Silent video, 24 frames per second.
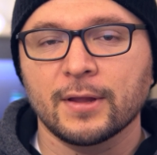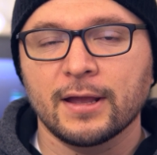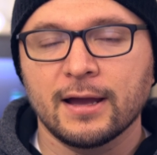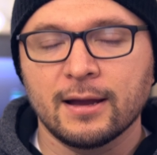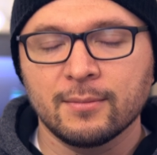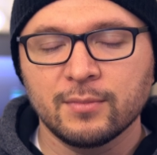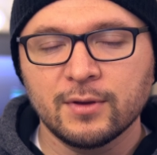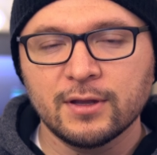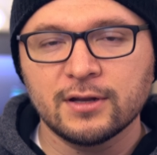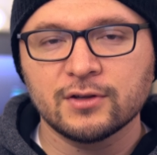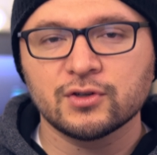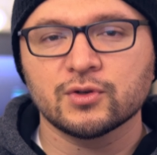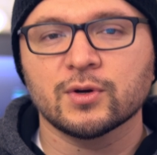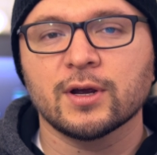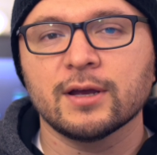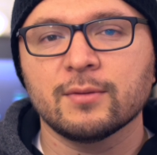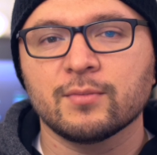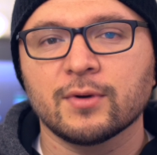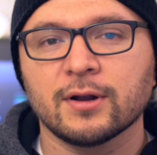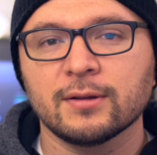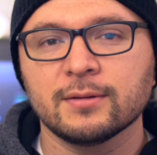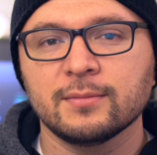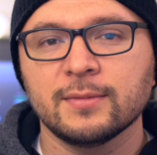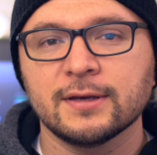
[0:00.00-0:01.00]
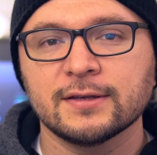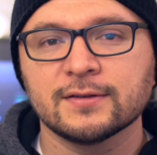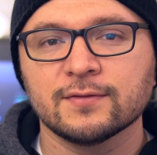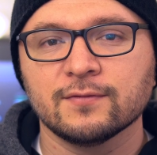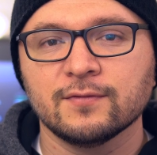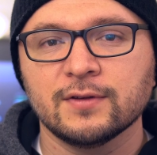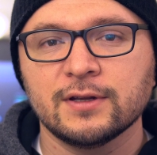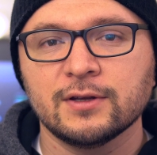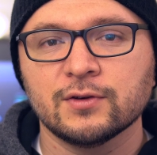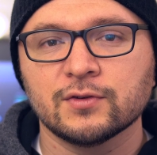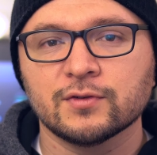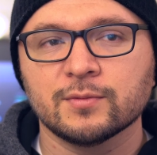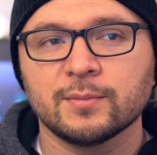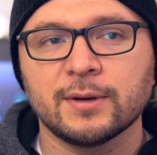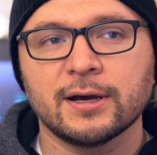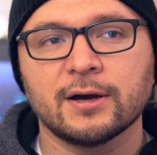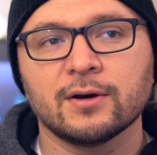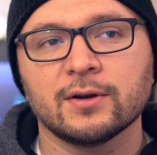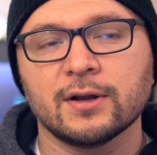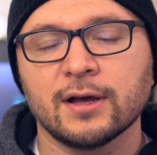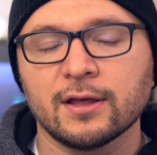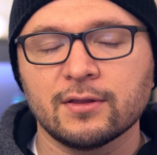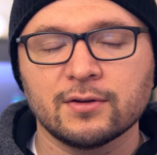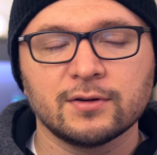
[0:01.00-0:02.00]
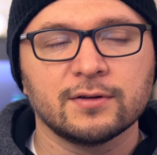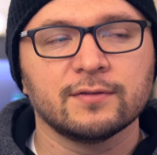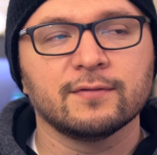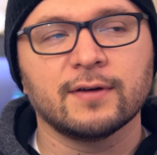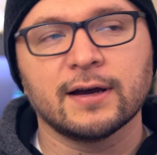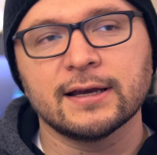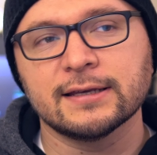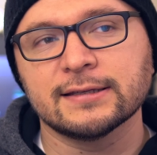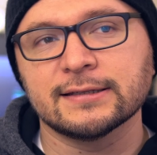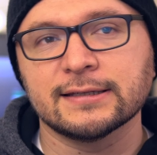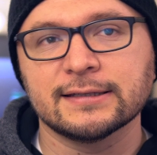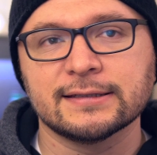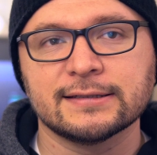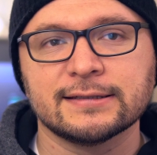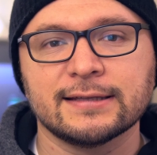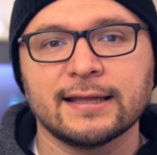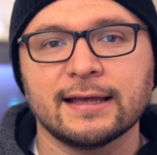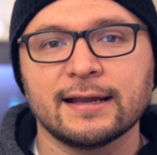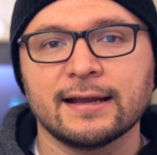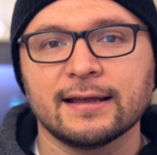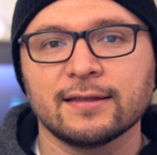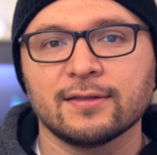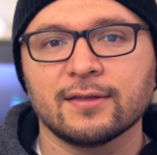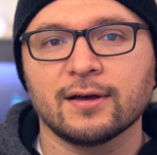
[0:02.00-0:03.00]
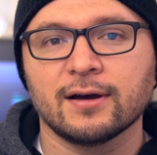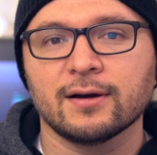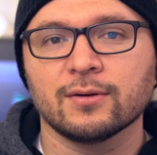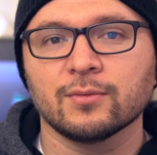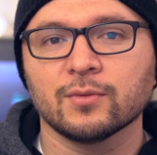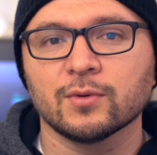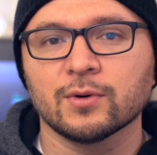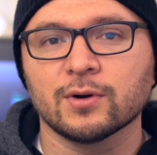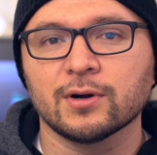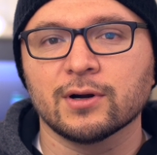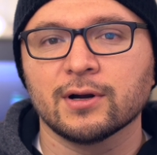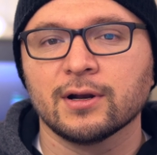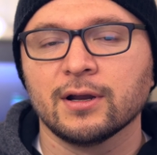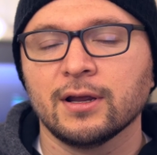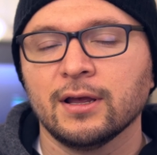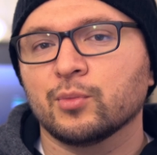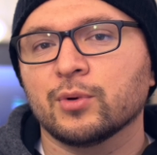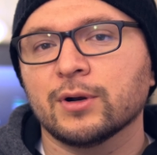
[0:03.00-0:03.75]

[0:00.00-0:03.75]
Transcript: I'm gonna try and probably make some videos about other devices that I thought were